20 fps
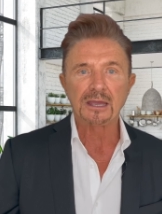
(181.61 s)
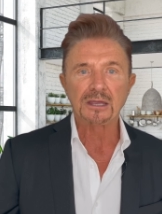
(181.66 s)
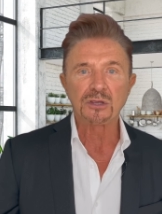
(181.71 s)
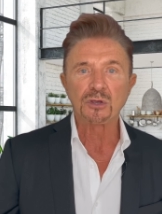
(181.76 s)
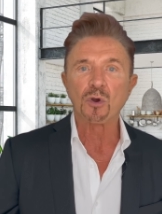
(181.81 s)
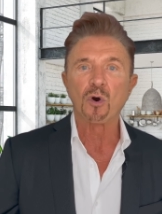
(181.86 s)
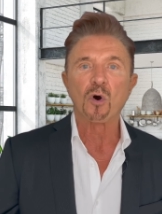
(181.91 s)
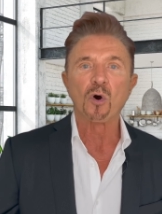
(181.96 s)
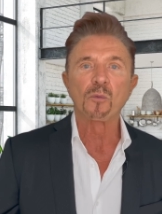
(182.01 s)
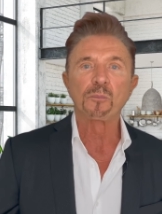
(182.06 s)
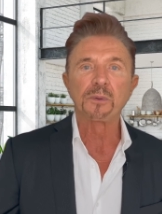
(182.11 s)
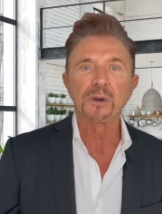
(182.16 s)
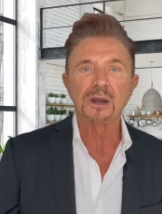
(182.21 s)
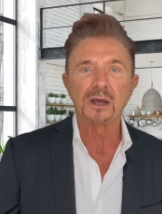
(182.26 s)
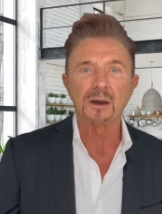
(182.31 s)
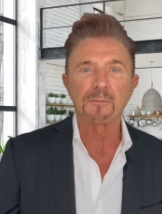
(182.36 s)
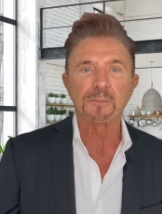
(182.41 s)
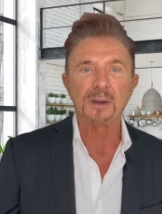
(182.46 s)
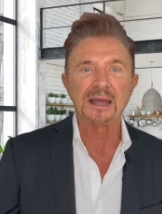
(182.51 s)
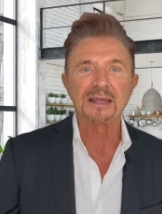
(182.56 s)
you open
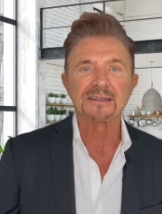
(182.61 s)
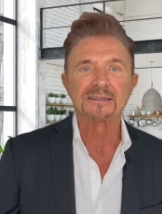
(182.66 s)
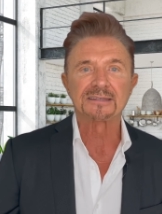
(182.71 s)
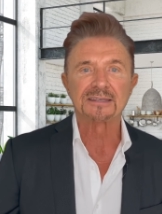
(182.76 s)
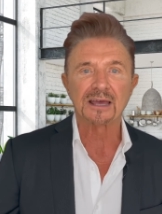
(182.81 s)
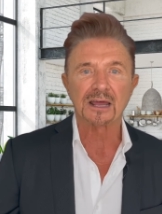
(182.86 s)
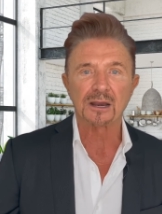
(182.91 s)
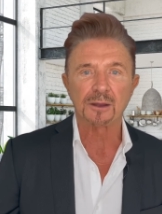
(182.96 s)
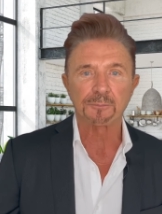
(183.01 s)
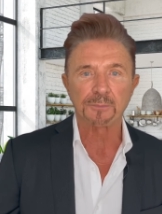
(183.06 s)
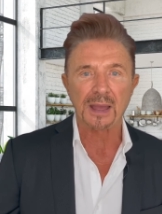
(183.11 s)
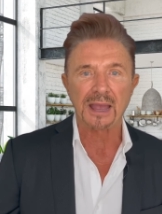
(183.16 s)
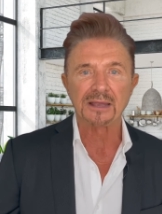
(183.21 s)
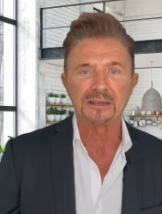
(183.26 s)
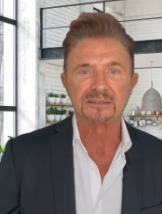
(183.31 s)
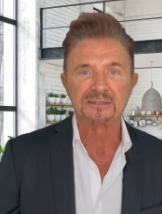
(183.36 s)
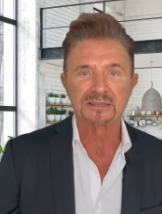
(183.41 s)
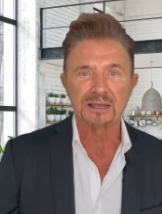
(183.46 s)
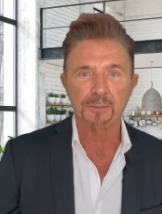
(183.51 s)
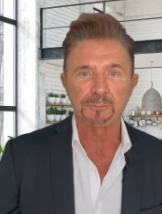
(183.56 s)
up and set up a
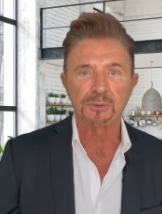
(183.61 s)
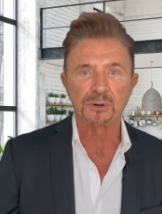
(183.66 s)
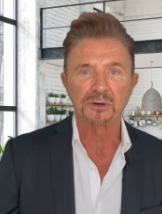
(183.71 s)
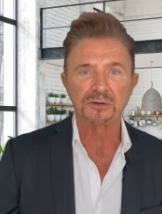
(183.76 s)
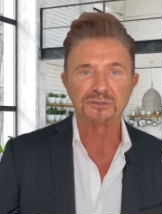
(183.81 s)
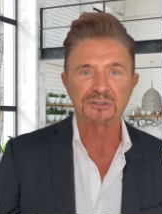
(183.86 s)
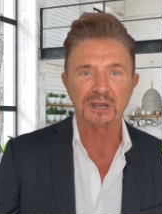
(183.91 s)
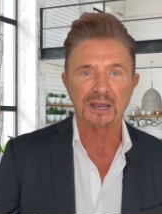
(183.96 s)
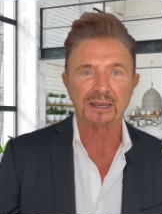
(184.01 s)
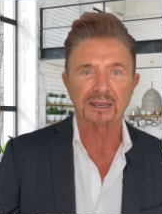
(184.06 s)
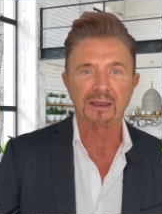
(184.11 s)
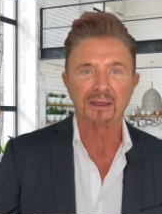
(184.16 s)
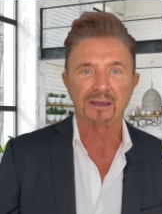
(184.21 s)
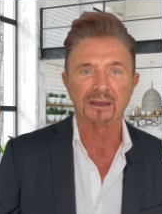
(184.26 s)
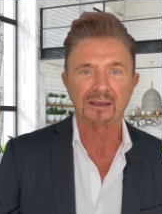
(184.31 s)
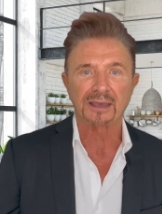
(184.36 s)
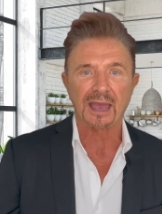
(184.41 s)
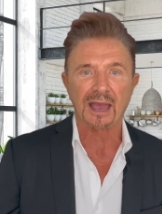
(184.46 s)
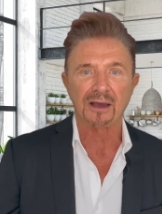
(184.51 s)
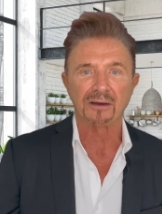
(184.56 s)
separate checking
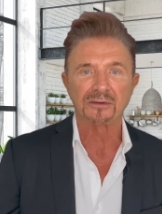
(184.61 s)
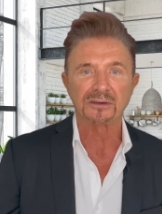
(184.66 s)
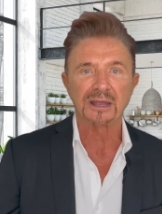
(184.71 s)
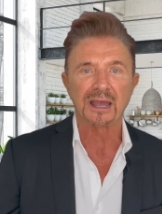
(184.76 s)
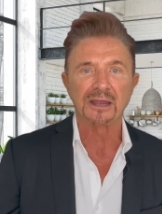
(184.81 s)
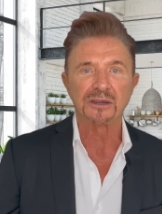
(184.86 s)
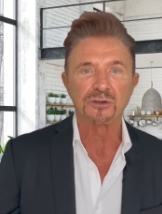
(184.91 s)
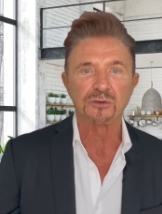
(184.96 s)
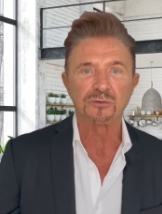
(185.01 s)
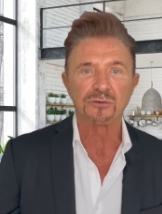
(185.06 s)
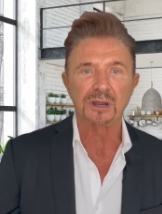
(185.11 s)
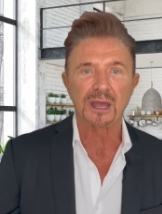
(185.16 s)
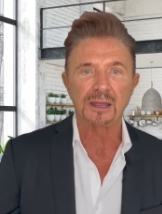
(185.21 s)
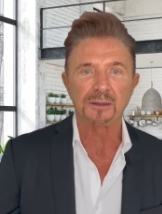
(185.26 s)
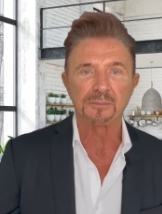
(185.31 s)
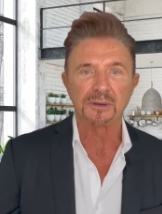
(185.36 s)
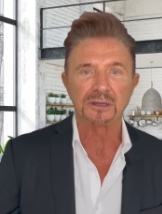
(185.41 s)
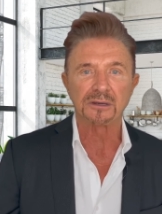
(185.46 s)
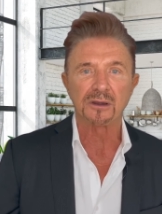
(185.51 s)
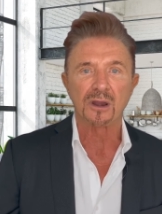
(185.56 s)
account and you
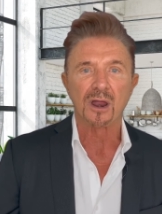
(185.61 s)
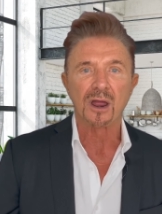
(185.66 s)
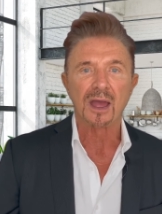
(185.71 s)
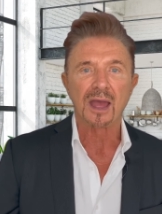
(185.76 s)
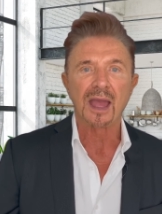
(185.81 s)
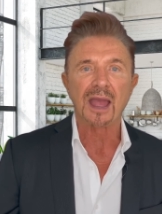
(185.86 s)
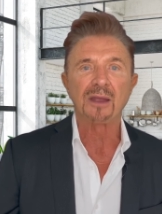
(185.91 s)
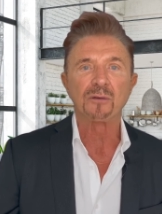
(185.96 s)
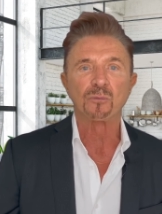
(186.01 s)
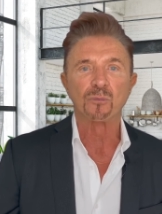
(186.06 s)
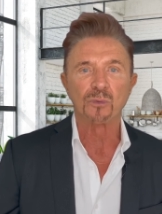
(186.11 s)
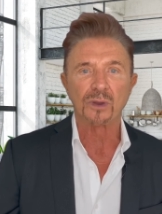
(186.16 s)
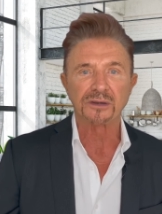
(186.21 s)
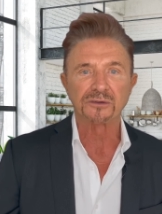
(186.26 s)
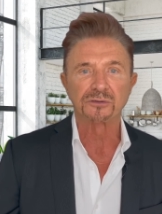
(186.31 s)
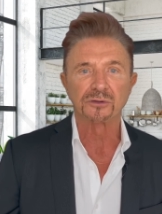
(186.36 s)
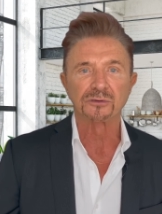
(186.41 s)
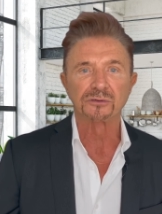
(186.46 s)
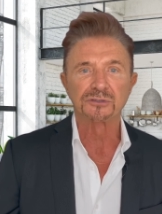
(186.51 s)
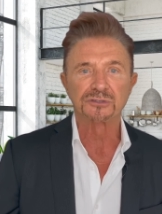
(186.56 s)
name it a
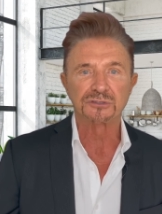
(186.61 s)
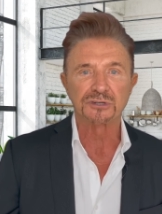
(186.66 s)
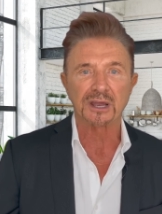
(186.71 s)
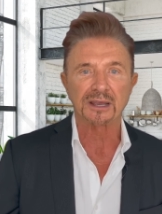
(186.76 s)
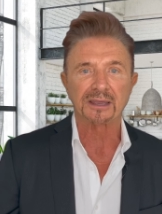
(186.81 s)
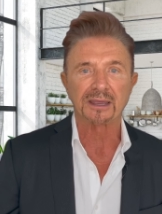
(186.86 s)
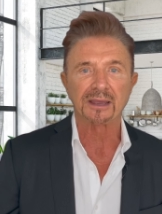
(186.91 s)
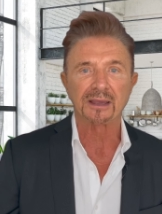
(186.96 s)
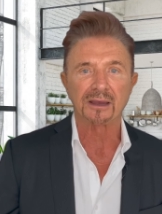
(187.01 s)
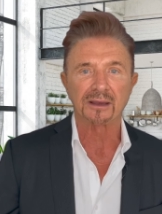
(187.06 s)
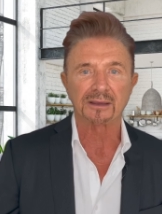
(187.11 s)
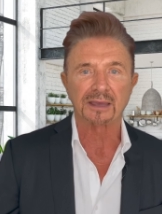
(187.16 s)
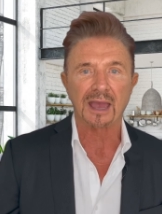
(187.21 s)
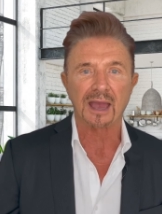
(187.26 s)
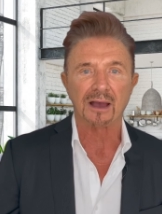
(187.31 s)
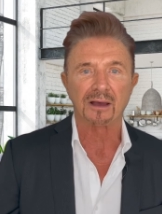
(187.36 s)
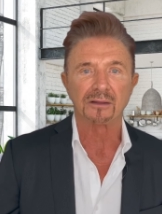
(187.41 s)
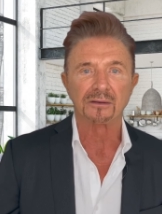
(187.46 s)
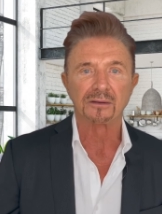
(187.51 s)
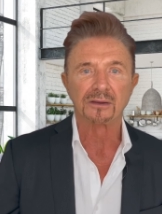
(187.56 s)
rental checking
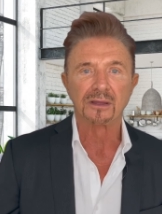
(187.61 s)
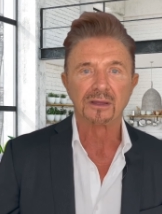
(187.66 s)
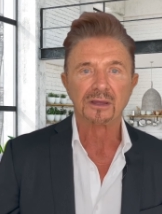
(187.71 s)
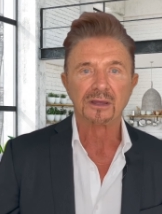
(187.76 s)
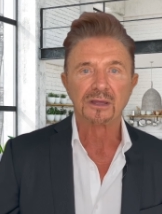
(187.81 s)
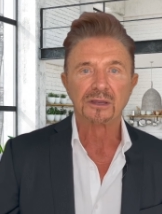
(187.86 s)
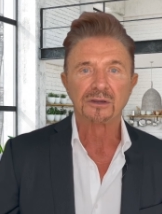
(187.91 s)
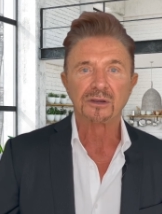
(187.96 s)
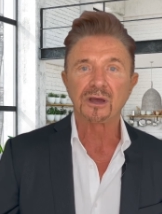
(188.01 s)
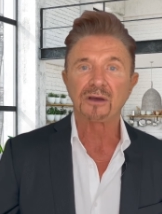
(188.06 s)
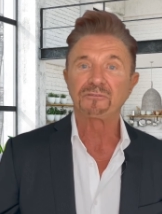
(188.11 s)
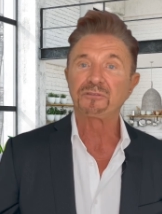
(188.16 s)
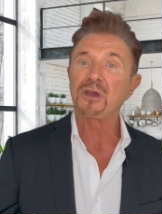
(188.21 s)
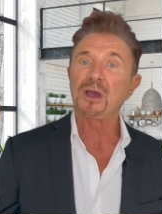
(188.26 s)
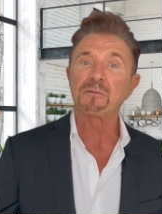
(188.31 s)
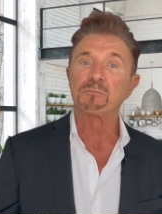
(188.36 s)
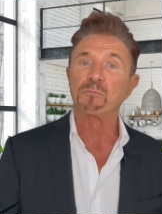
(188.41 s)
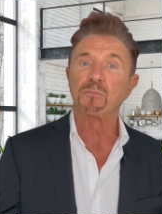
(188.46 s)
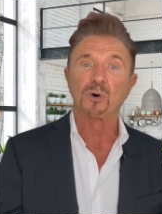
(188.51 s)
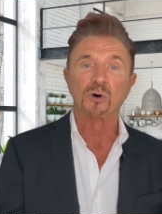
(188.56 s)
account. Now, if you
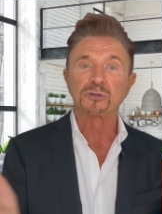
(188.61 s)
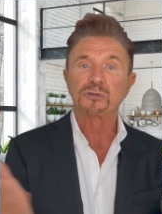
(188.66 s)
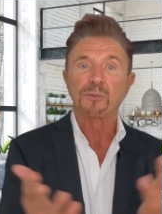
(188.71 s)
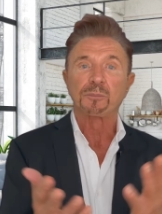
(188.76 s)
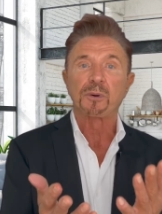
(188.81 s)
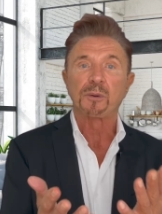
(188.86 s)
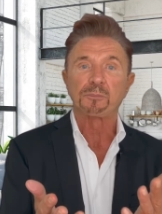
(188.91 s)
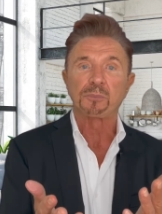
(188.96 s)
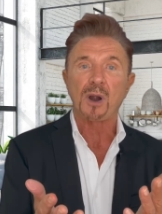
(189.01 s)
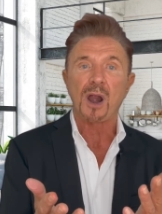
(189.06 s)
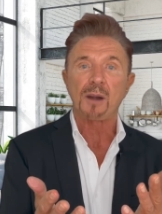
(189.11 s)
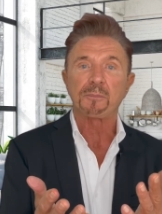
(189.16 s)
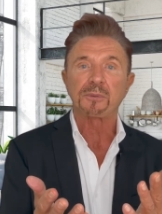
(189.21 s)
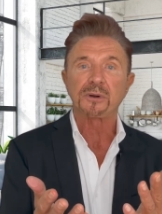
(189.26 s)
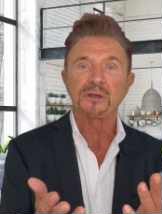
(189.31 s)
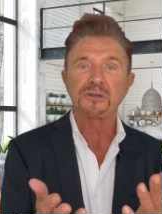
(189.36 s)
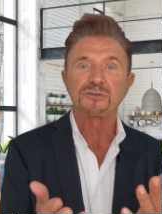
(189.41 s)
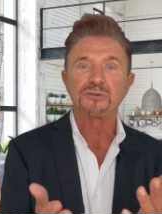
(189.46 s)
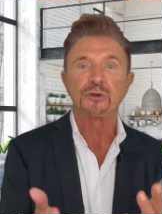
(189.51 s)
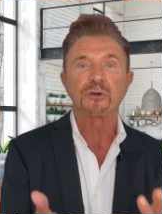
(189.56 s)
have multiple
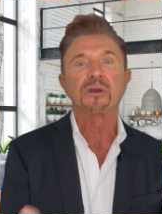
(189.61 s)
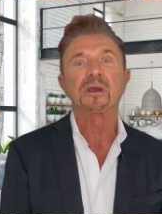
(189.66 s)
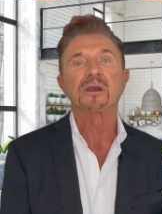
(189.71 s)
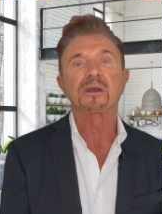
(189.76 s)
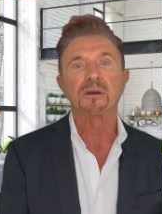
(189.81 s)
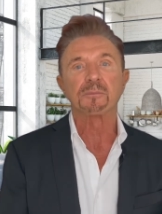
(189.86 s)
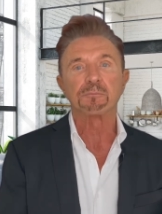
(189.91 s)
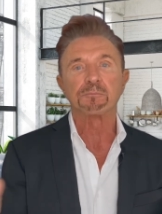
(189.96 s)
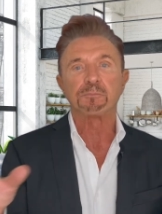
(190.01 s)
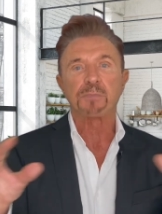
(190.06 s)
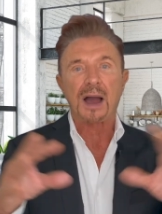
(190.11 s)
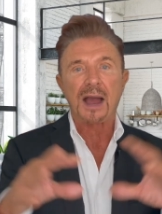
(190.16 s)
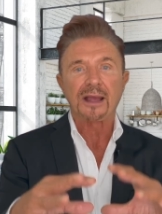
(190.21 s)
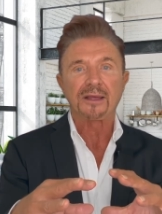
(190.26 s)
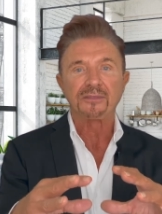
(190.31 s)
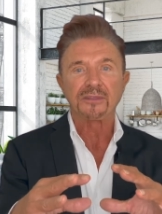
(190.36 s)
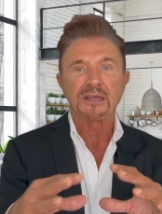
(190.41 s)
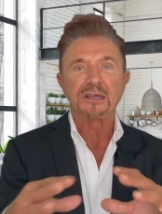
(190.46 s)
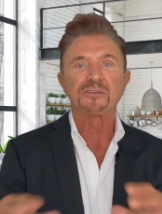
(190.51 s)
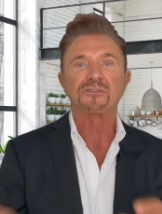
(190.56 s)
properties, you can
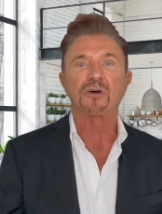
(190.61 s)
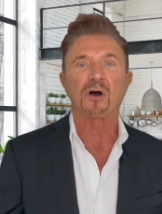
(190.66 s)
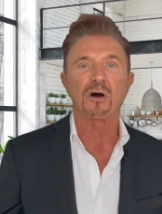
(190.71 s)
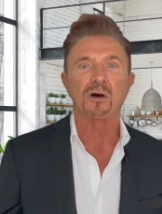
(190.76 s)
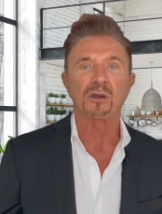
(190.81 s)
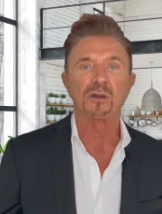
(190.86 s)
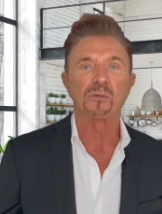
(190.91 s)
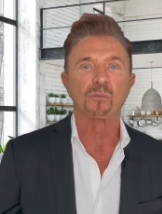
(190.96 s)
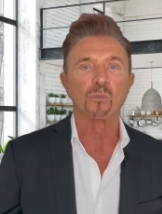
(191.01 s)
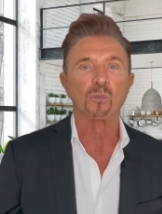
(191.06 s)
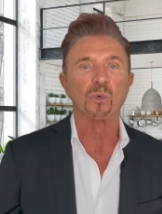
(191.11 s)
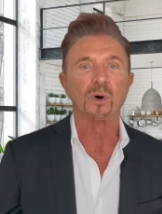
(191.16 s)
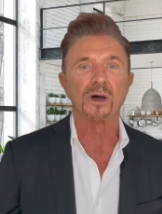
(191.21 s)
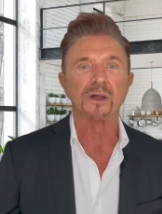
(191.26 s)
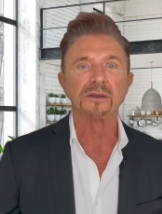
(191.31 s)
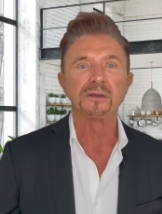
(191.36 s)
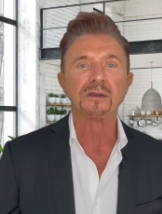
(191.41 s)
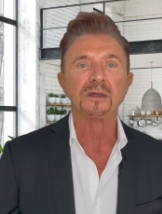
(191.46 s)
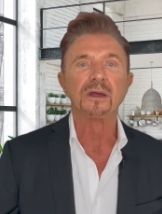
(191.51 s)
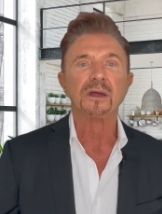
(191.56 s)
combine these all in one,